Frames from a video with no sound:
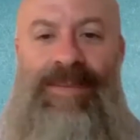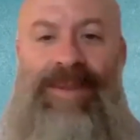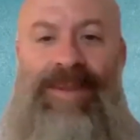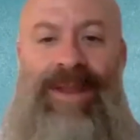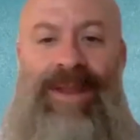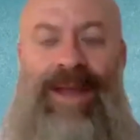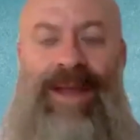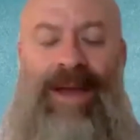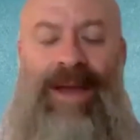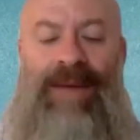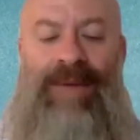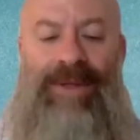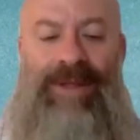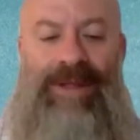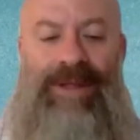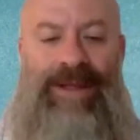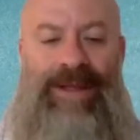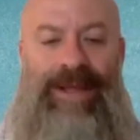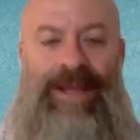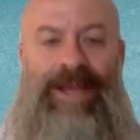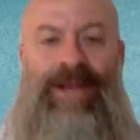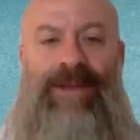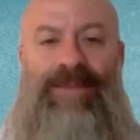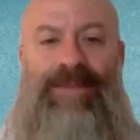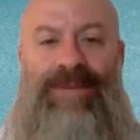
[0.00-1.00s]
I really
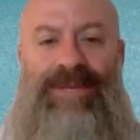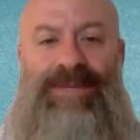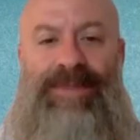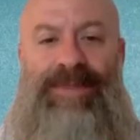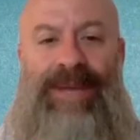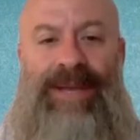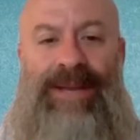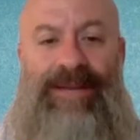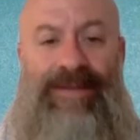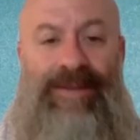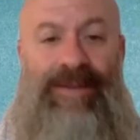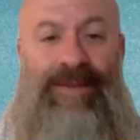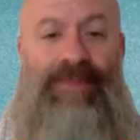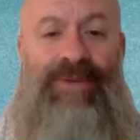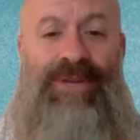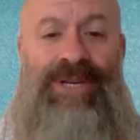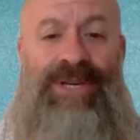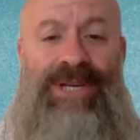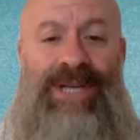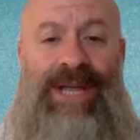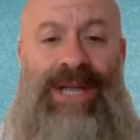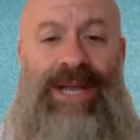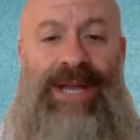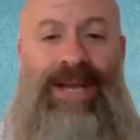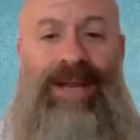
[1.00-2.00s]
like your perspective. I
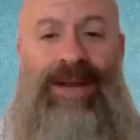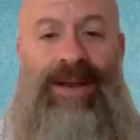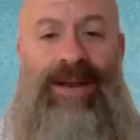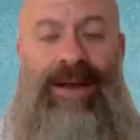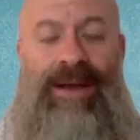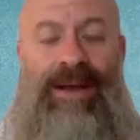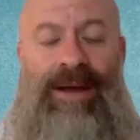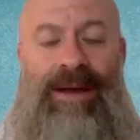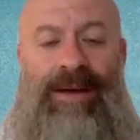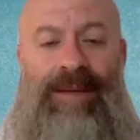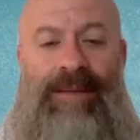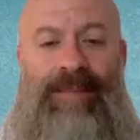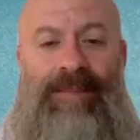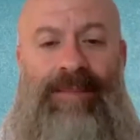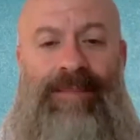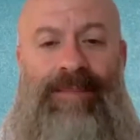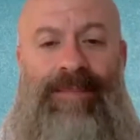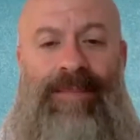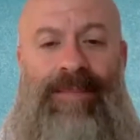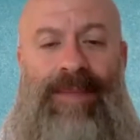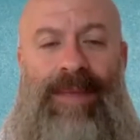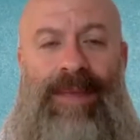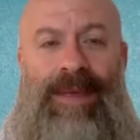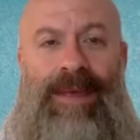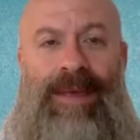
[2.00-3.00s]
appreciate it
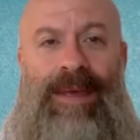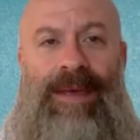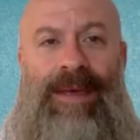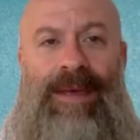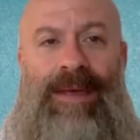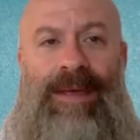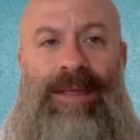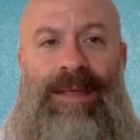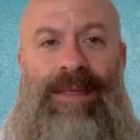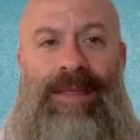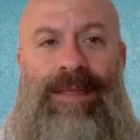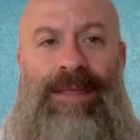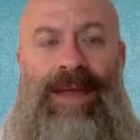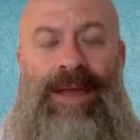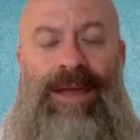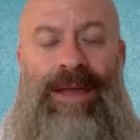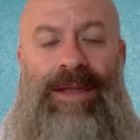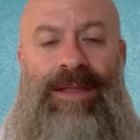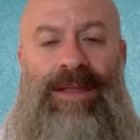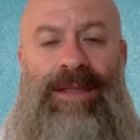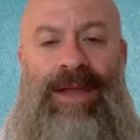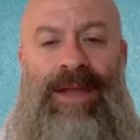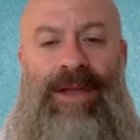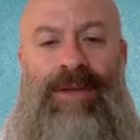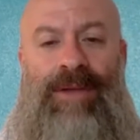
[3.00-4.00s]

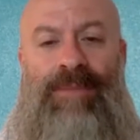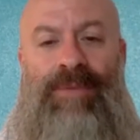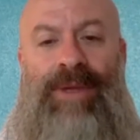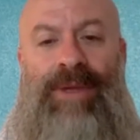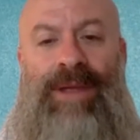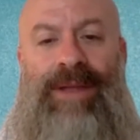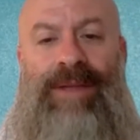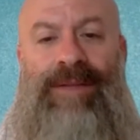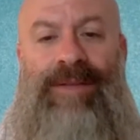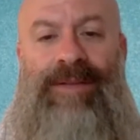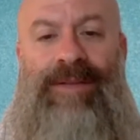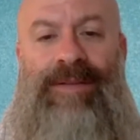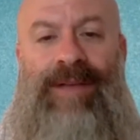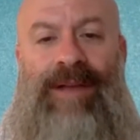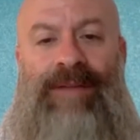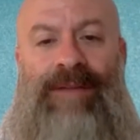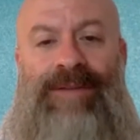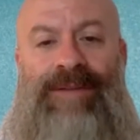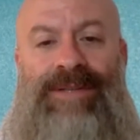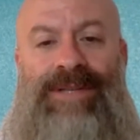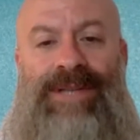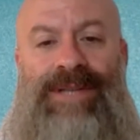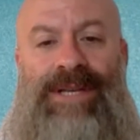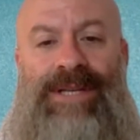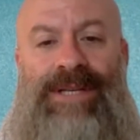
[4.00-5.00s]
that you're bringing to this
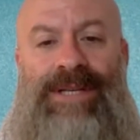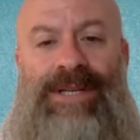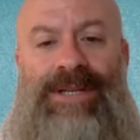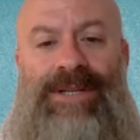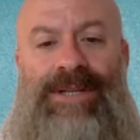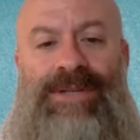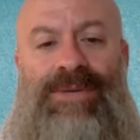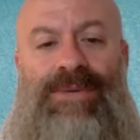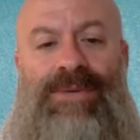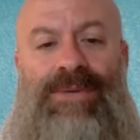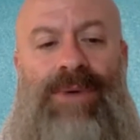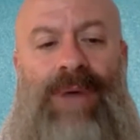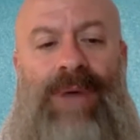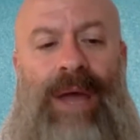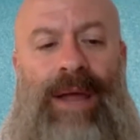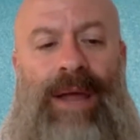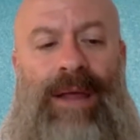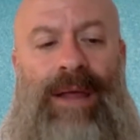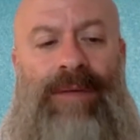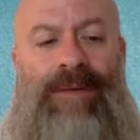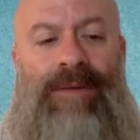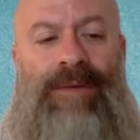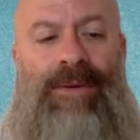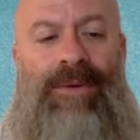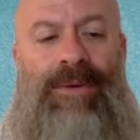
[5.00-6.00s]
conversation.
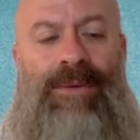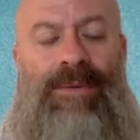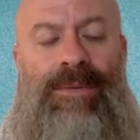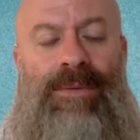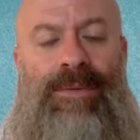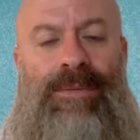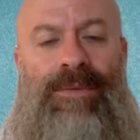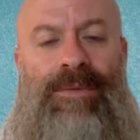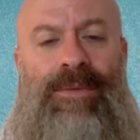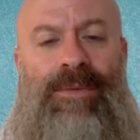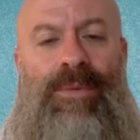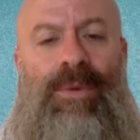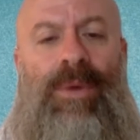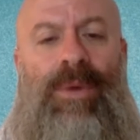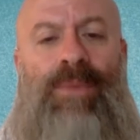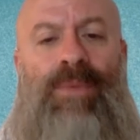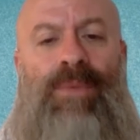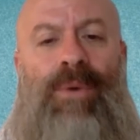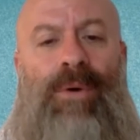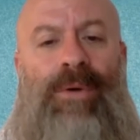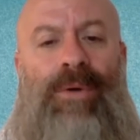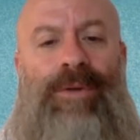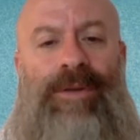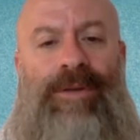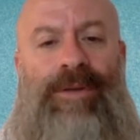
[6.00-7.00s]
So what
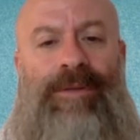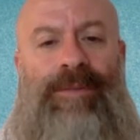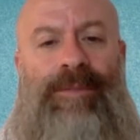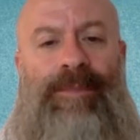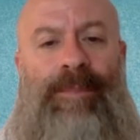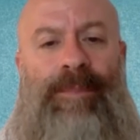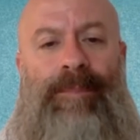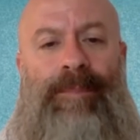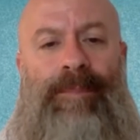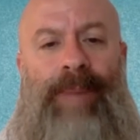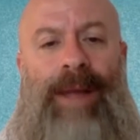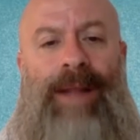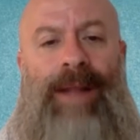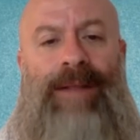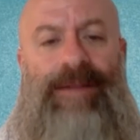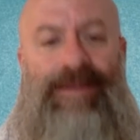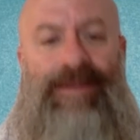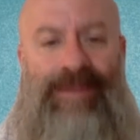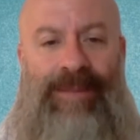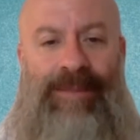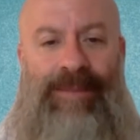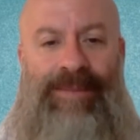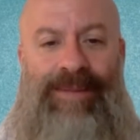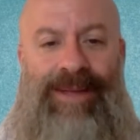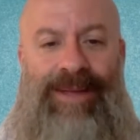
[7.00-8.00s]
role does
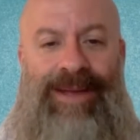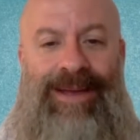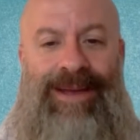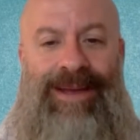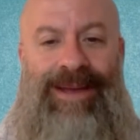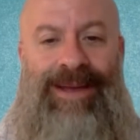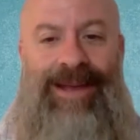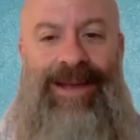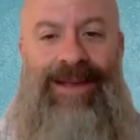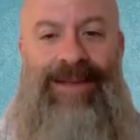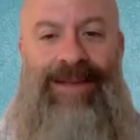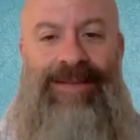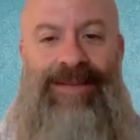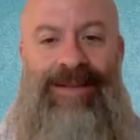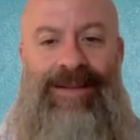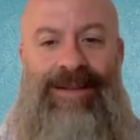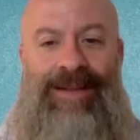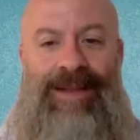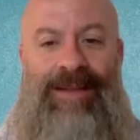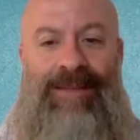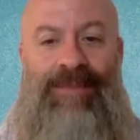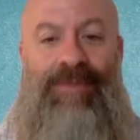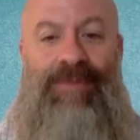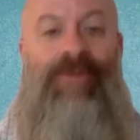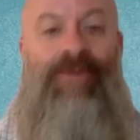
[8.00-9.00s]
policy play, I guess,
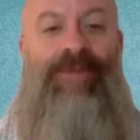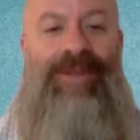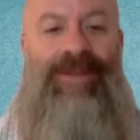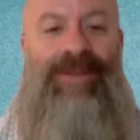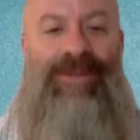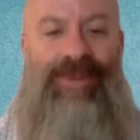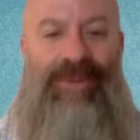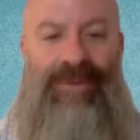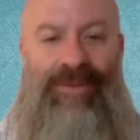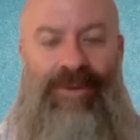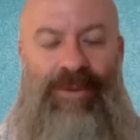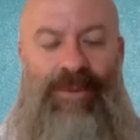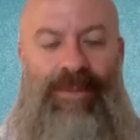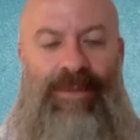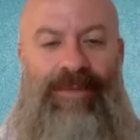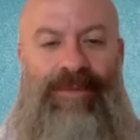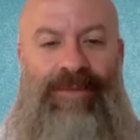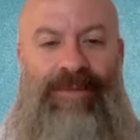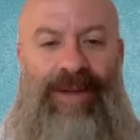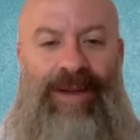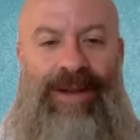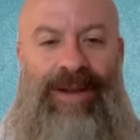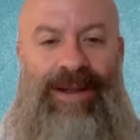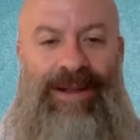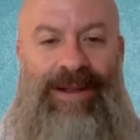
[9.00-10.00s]
in moving towards open
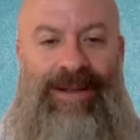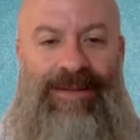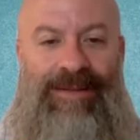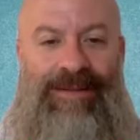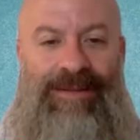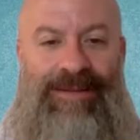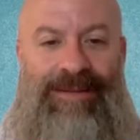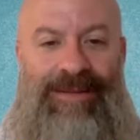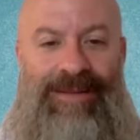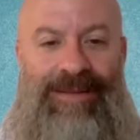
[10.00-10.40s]
finance?